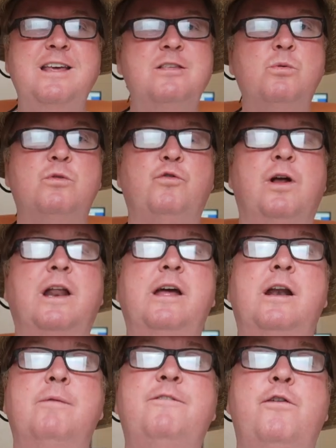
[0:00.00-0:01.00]
This was really
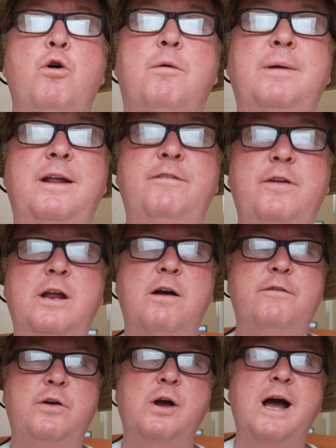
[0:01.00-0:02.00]
an informative
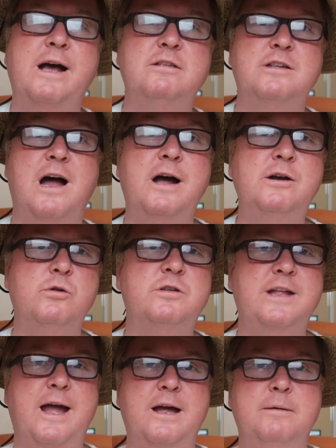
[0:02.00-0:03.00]
video for you guys to
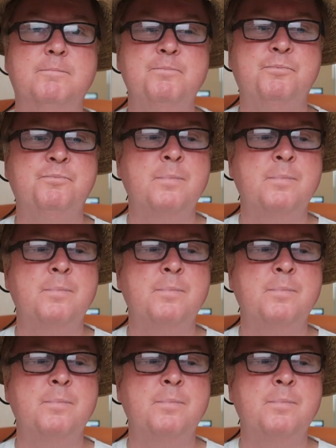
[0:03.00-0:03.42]
understand